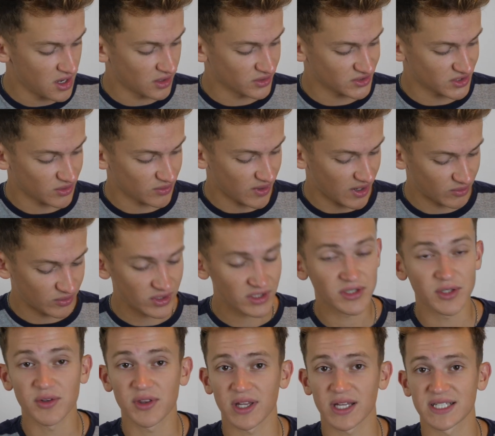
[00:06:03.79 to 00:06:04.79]
So I really
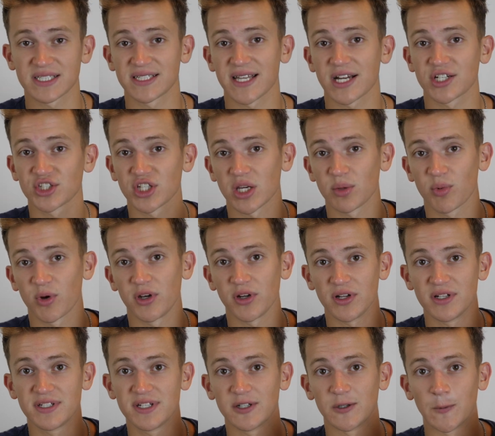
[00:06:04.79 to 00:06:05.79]
do think this is actually a pretty
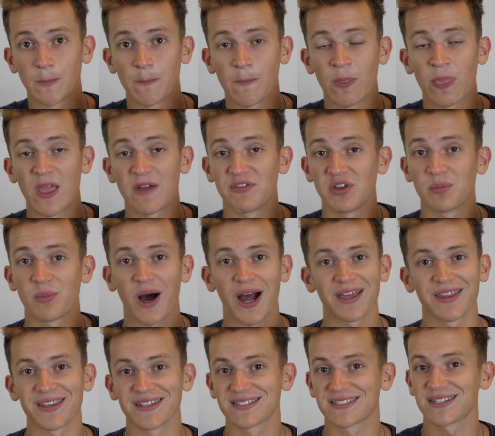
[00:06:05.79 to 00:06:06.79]
good deal. If you
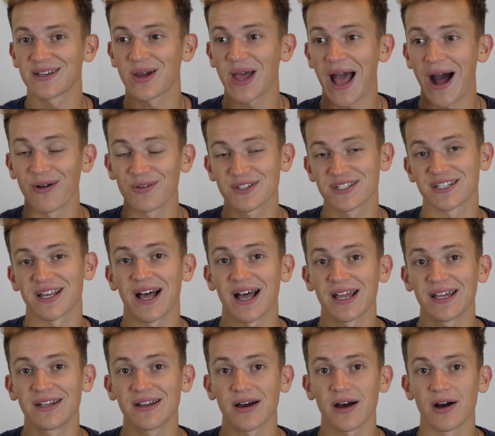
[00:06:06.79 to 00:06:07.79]
buy this
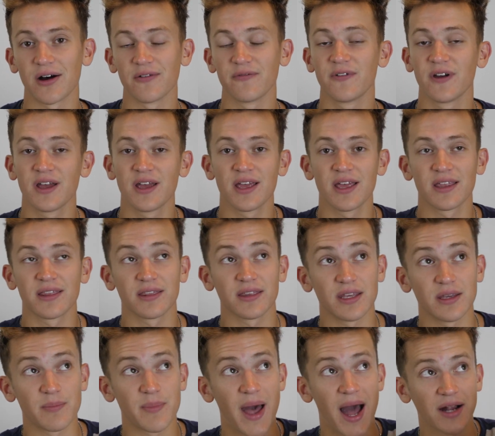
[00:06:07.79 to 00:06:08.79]
outside of
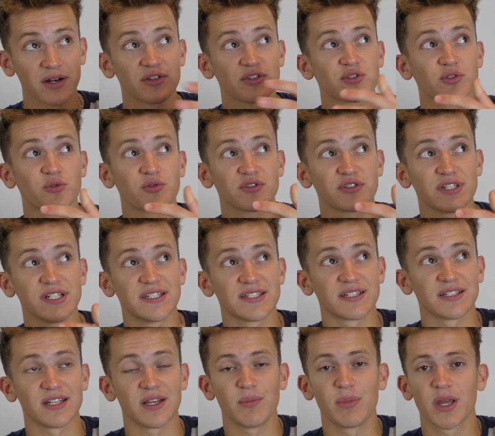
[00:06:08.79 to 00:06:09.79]
the back to school
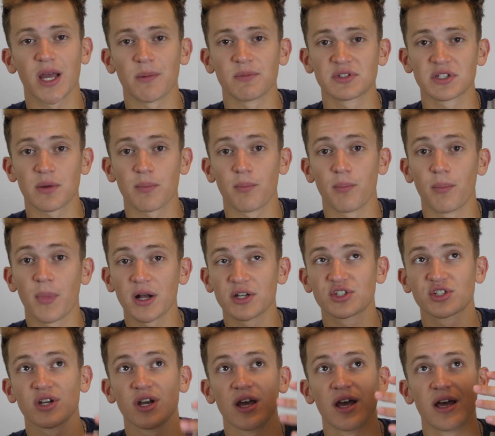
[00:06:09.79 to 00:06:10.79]
season, it becomes
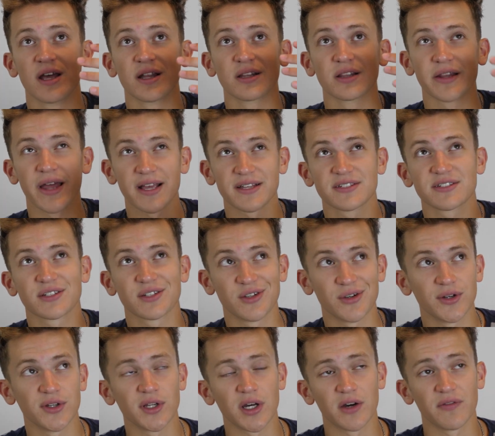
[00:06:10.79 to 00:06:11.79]
much less
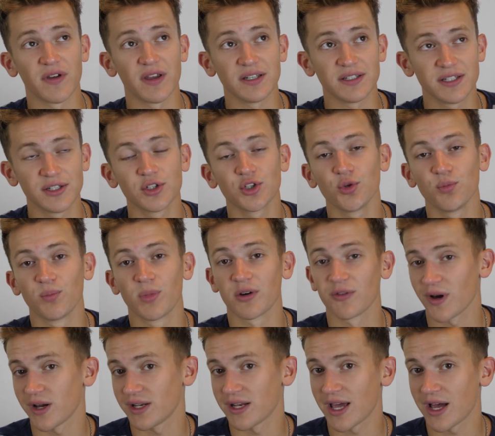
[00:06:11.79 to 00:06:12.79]
good of a deal, but
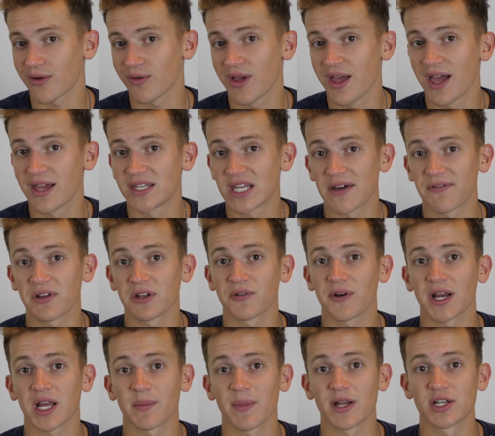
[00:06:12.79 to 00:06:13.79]
right now, definitely
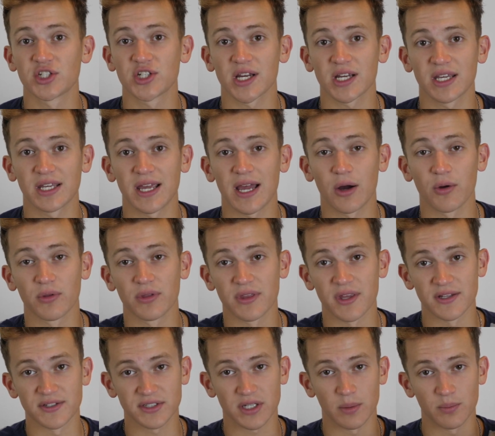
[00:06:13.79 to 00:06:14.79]
recommend checking out
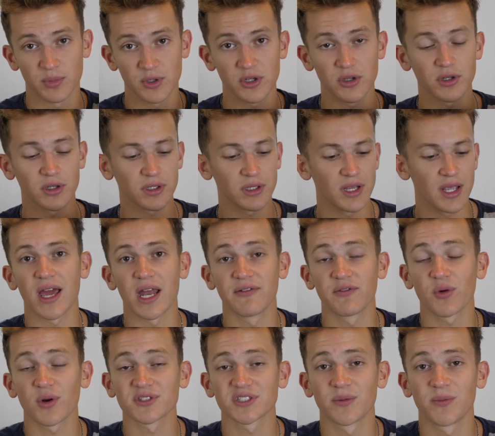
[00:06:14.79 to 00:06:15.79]
this computer. And if
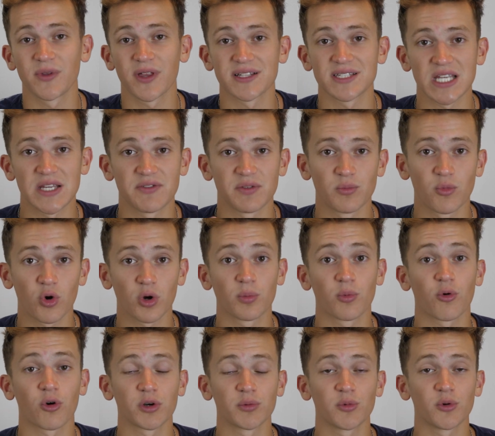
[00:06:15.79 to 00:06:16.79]
you want something that's even more
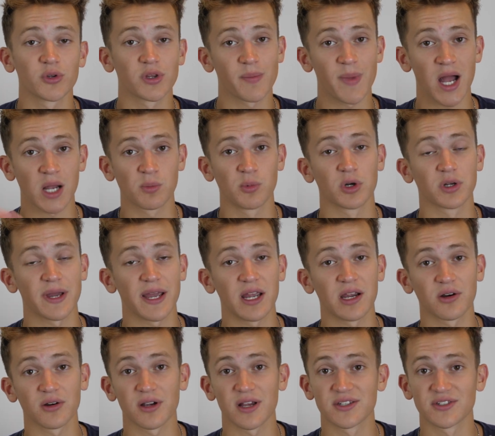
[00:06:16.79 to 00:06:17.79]
portable, the MacBook
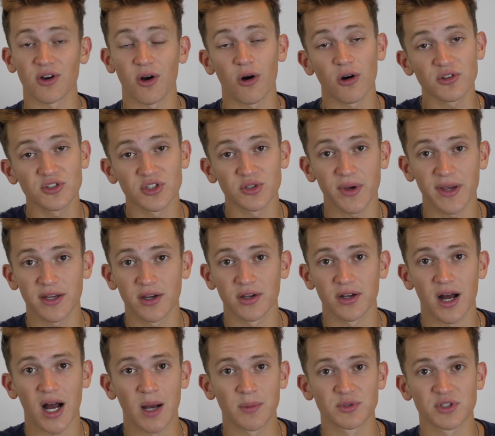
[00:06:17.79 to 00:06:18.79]
Air is also a good
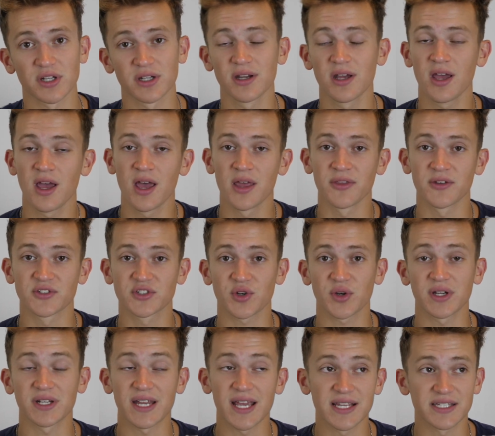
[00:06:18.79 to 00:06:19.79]
option. The
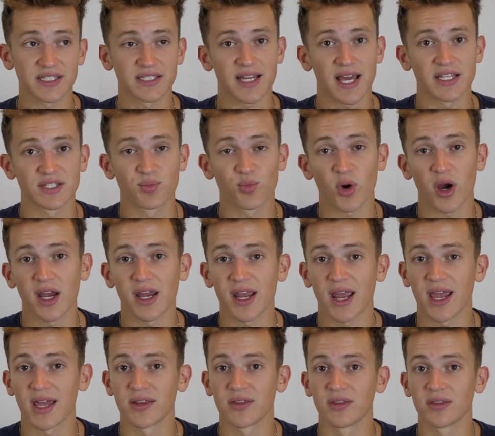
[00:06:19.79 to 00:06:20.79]
screen isn't as bright
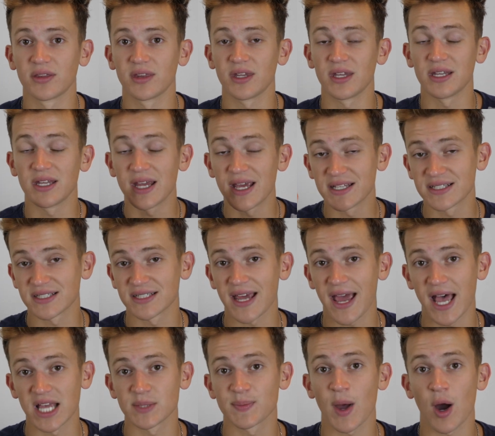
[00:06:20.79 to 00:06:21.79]
and it isn't
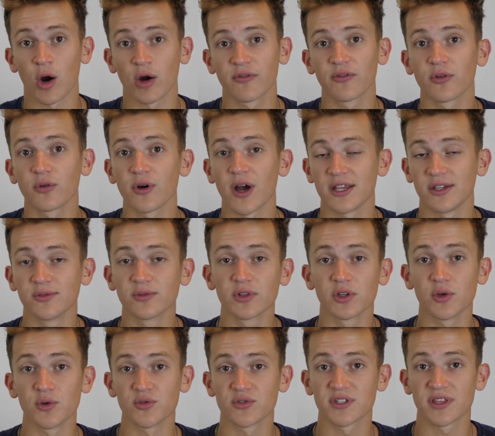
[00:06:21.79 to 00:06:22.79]
as powerful, and you
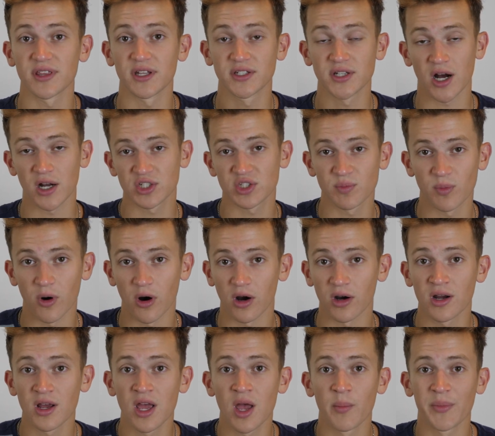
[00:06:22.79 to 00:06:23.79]
lose the touch
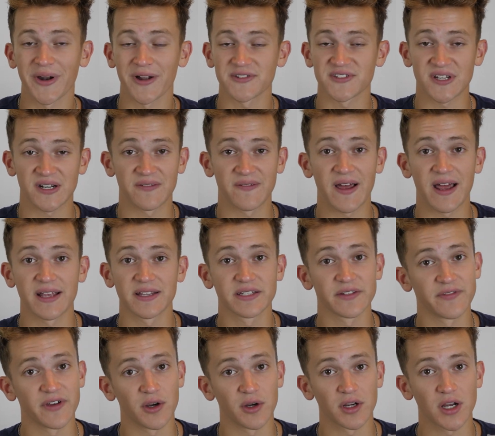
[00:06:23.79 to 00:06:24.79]
bar, but outside of that, it's a
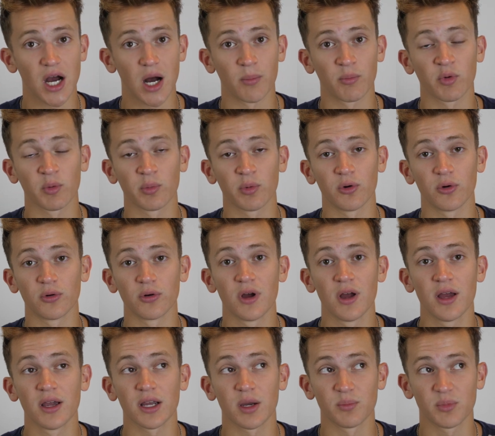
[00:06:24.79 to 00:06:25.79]
very comparable
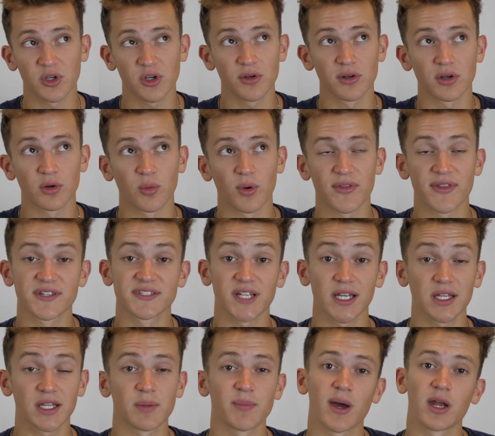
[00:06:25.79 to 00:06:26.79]
computer with
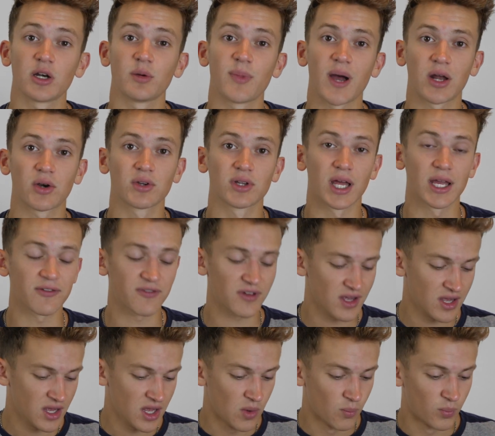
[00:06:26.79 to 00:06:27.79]
slightly better battery life.
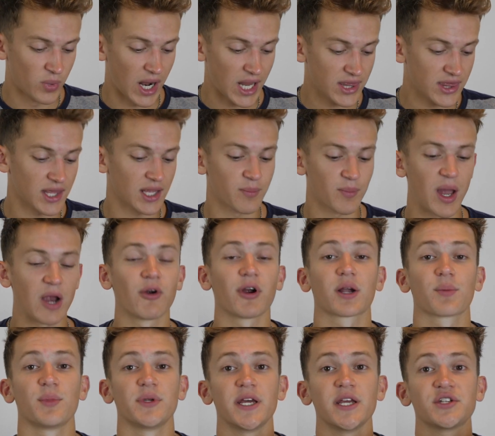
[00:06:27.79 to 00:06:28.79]
But I think my
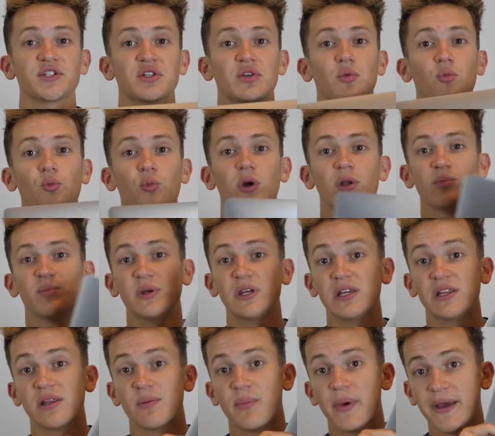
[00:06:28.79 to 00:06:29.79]
recommendation would
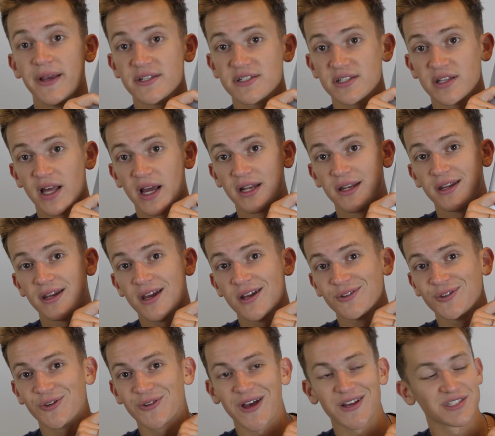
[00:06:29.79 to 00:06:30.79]
be the baseline
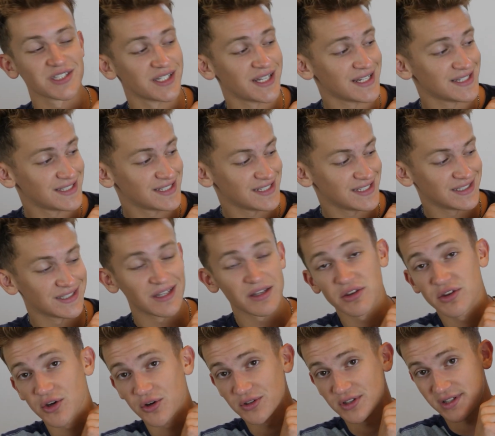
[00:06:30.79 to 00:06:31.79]
2019
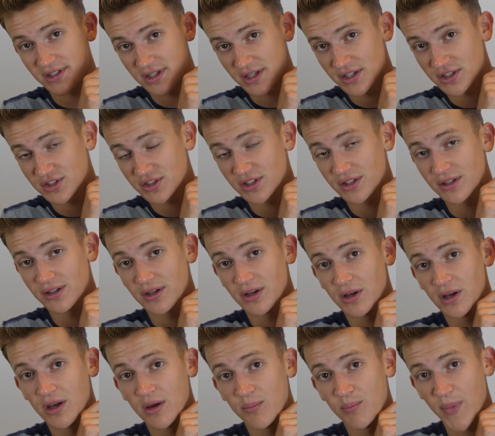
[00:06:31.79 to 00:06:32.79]
13-inch
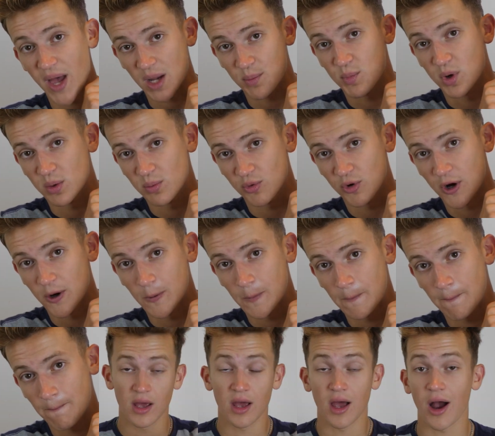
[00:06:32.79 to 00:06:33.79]
MacBook Pro.
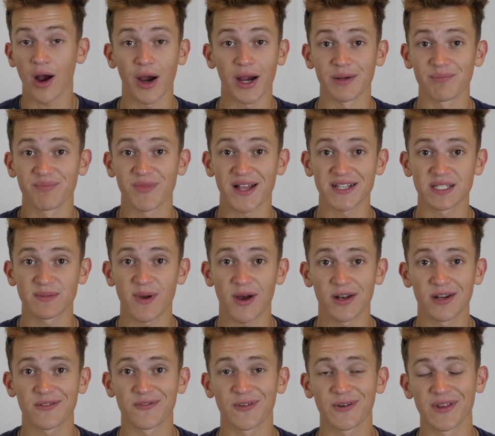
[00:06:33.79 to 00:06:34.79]
Alright, that's
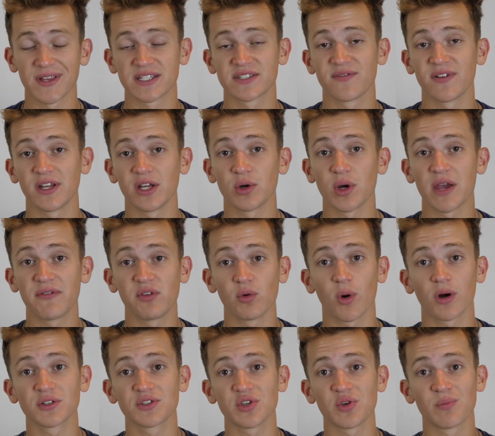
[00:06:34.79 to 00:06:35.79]
about it for this video. If you
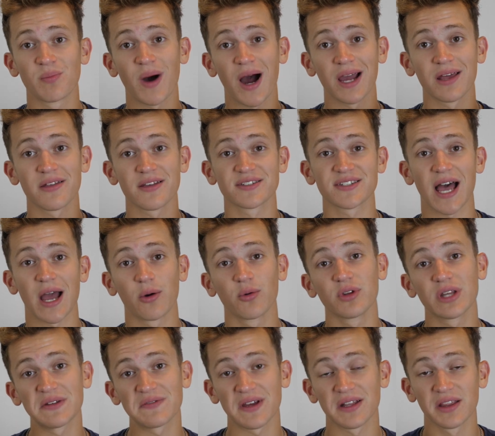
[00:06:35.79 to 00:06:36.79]
want to buy this, I will
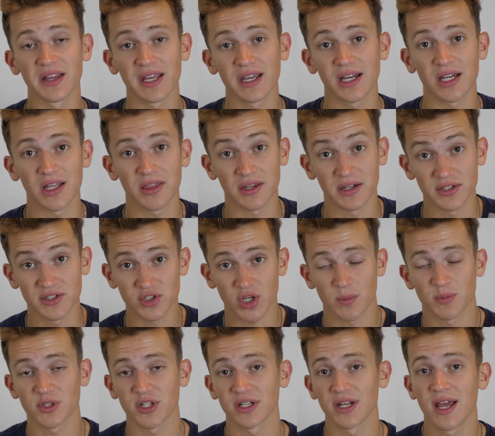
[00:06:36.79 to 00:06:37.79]
leave a link in the
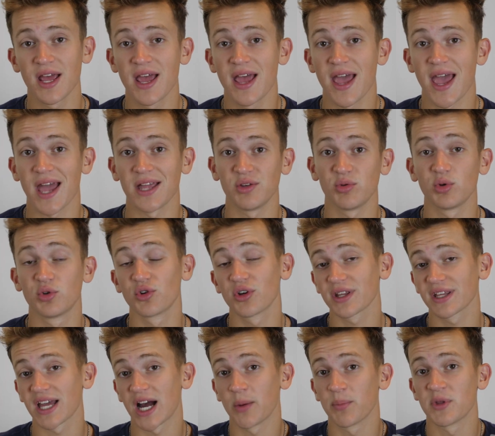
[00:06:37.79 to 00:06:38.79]
description, and you'd
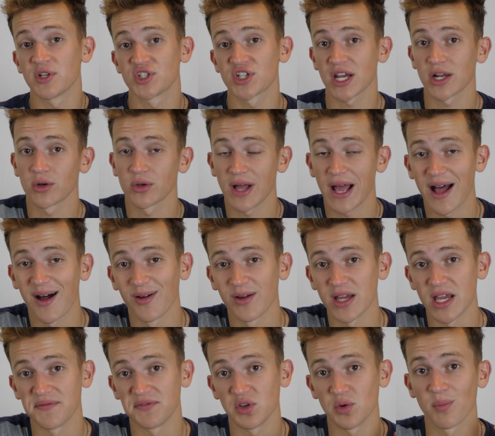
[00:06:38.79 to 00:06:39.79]
really help the channel
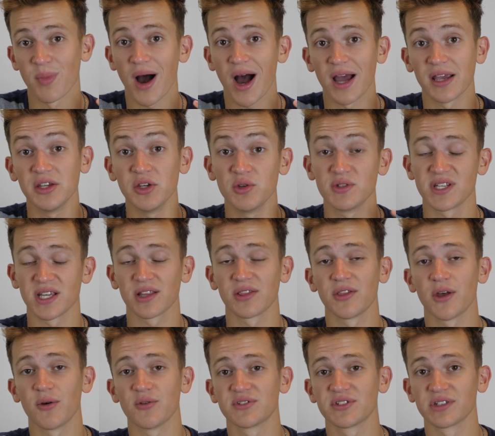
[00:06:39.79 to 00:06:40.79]
out if you buy using
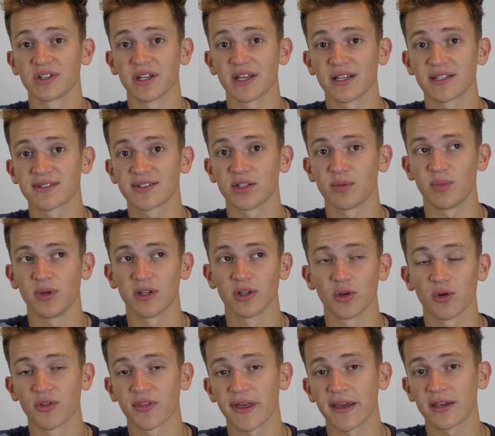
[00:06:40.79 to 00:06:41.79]
those links. It'd be a
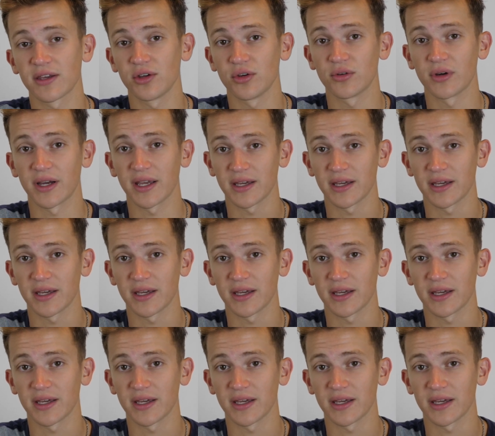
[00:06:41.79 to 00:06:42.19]
little thank you.